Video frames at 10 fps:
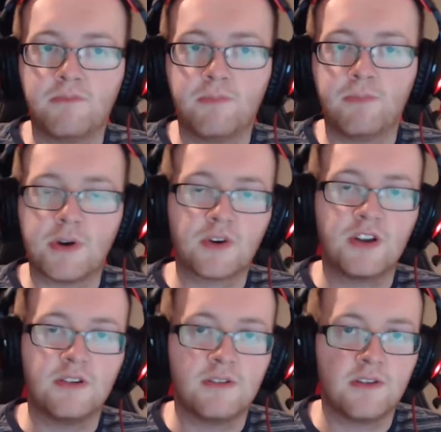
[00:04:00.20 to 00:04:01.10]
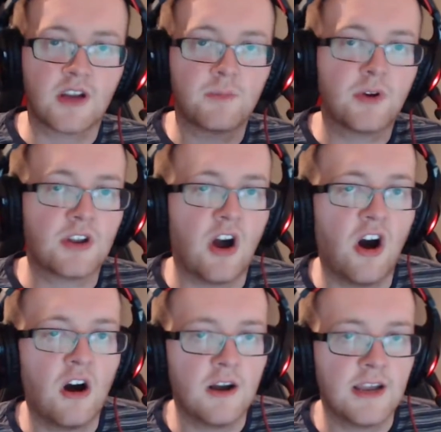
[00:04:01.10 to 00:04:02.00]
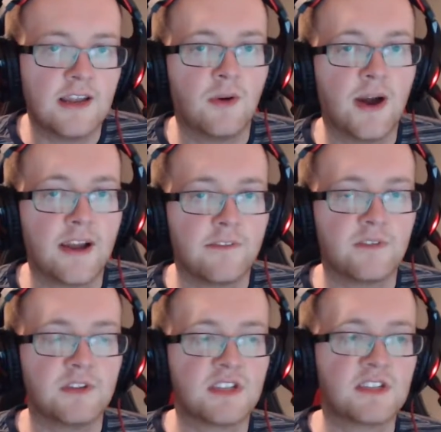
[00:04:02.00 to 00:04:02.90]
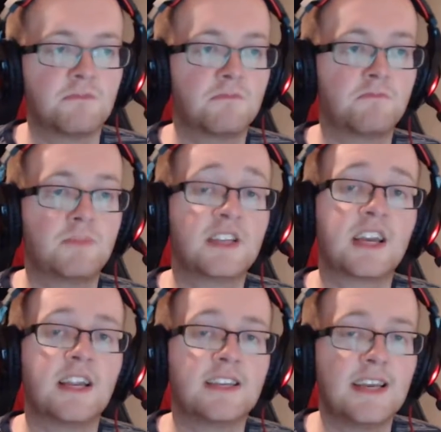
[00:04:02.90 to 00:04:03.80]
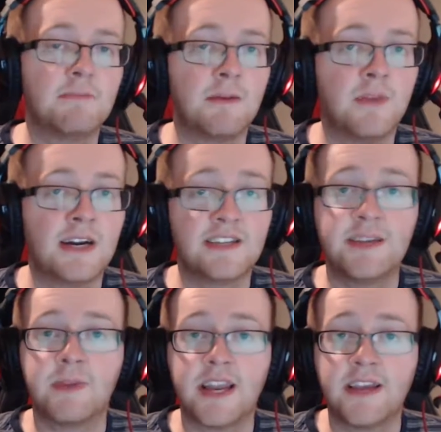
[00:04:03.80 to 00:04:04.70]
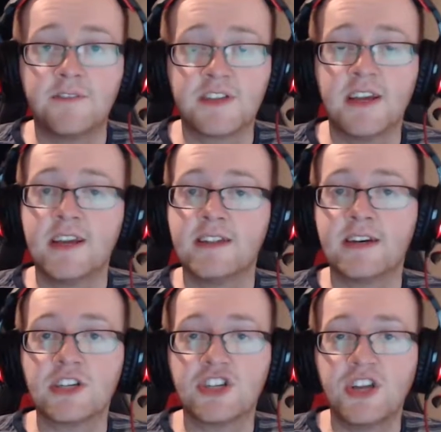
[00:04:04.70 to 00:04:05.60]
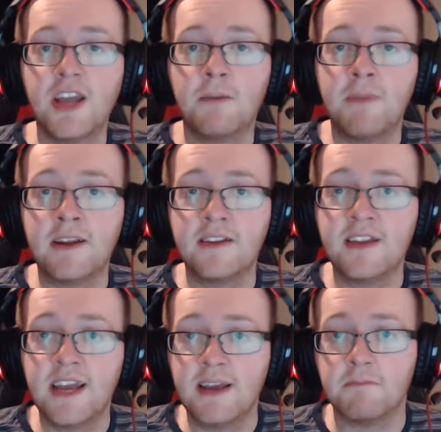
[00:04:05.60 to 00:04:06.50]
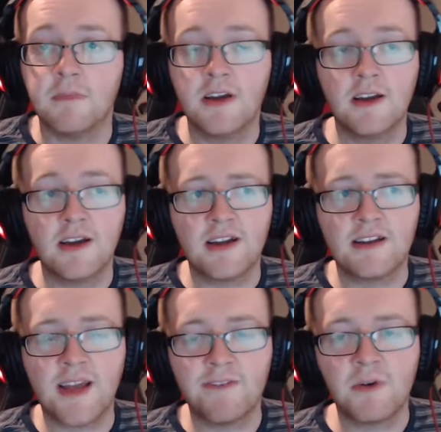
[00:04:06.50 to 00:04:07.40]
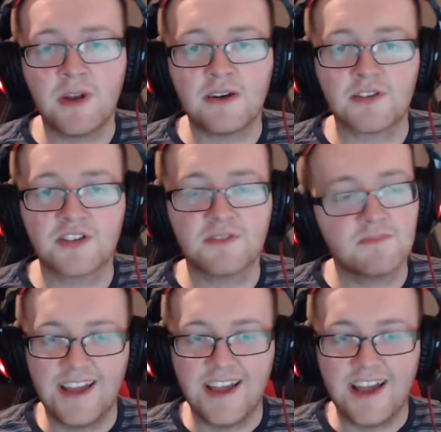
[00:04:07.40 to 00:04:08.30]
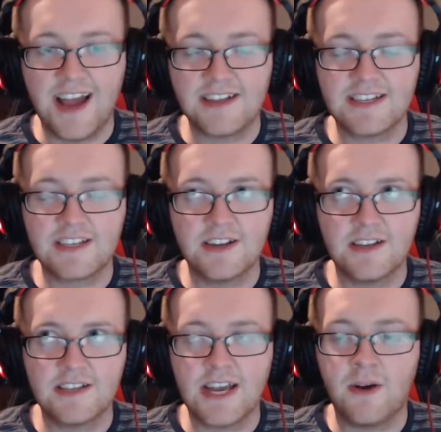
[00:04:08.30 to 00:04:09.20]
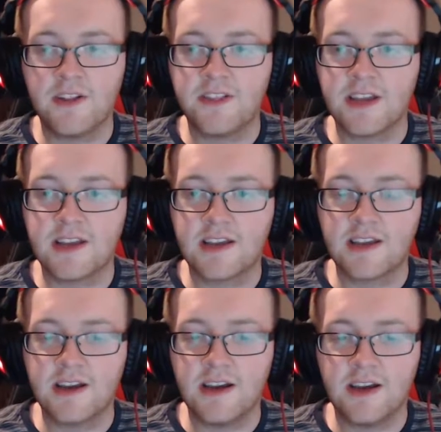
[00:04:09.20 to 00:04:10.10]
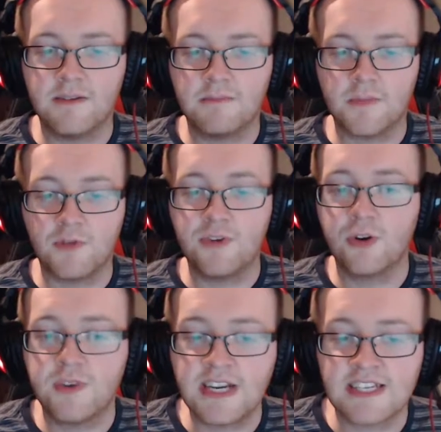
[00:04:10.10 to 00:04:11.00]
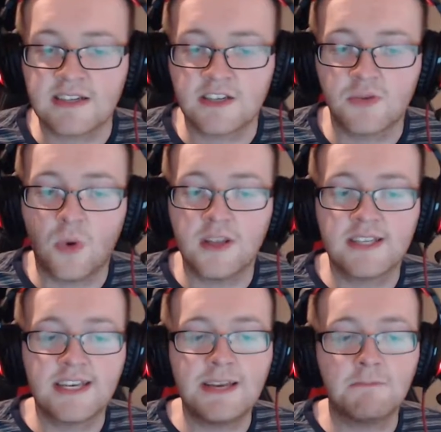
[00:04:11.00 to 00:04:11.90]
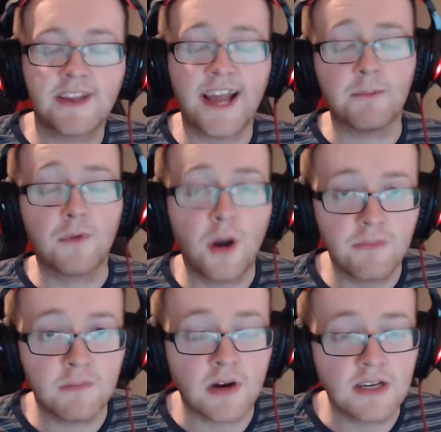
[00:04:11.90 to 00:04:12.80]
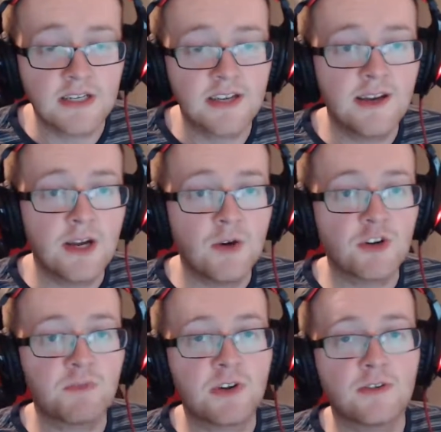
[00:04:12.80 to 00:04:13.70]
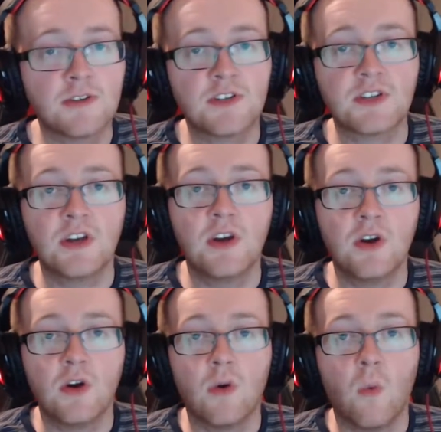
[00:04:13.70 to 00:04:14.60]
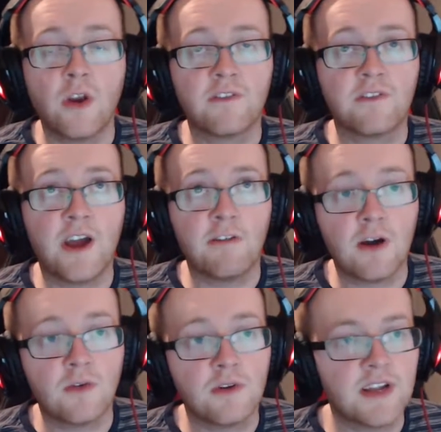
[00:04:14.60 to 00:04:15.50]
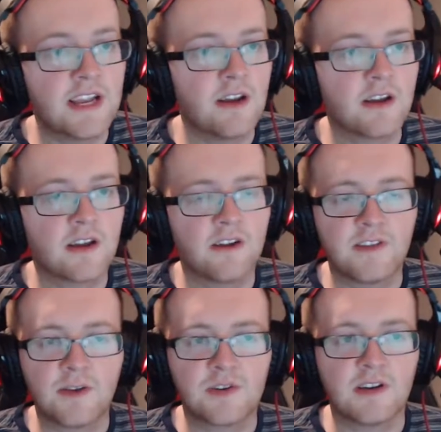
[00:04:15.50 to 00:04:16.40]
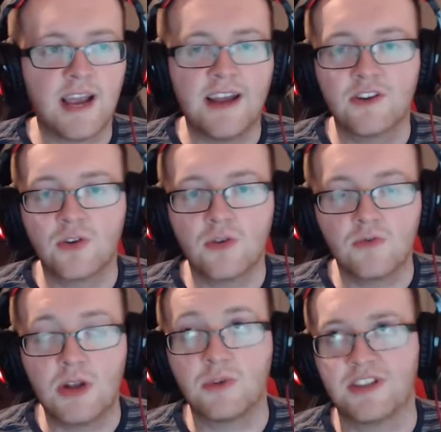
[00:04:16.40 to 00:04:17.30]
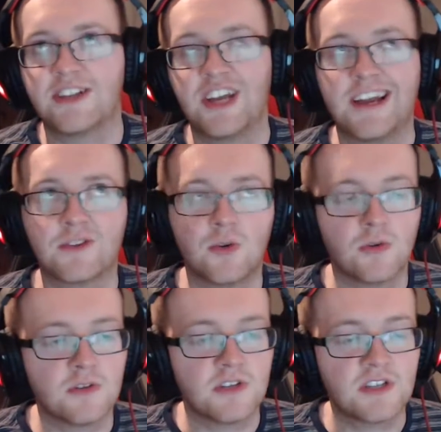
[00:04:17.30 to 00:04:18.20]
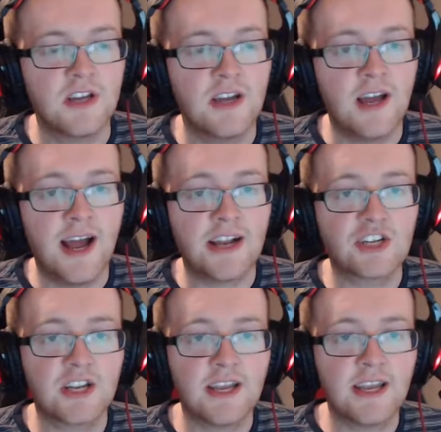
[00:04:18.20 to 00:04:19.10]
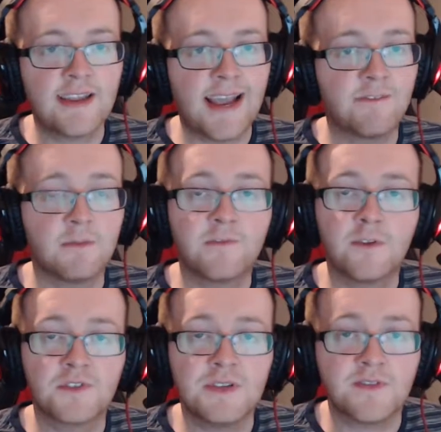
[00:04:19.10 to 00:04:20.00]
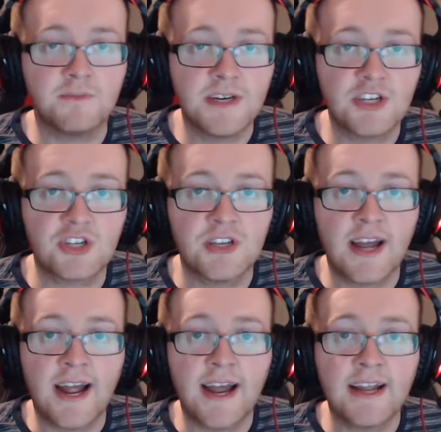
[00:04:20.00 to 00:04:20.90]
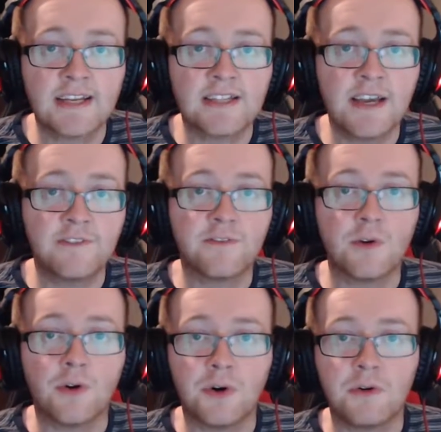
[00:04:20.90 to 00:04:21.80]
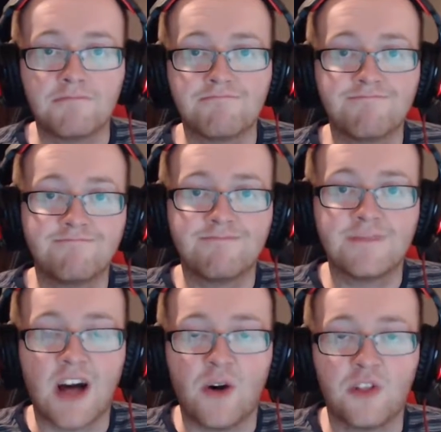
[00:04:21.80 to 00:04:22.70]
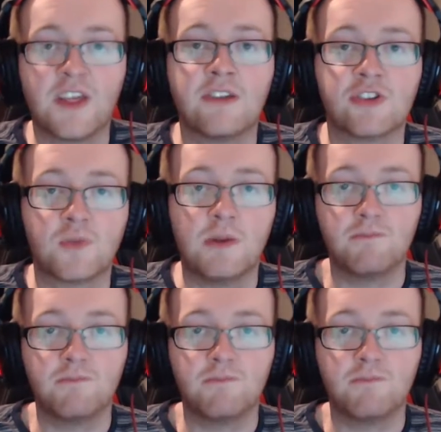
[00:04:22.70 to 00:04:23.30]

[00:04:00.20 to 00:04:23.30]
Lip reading: broken heart in a way from this particular team member, as he believes that she abandoned him and everyone else. As it turns out, I think the real reason as to why the team became compromised was because one of their own, in like, I think it was like headquarters, well, it wasn't actually headquarters, actually gave them false information, and therefore the whole thing just went.